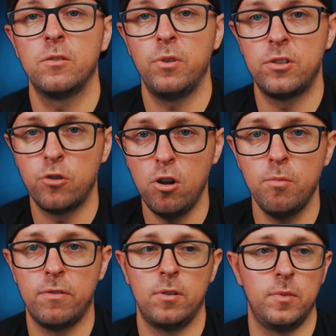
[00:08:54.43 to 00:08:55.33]

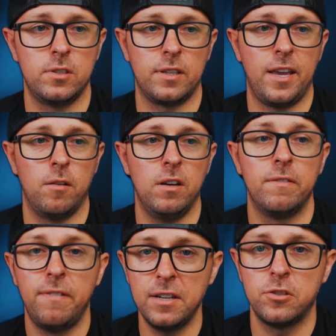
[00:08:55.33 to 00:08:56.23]
withdrawable from this account
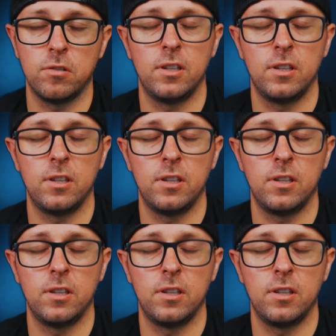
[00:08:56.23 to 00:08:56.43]
eventually.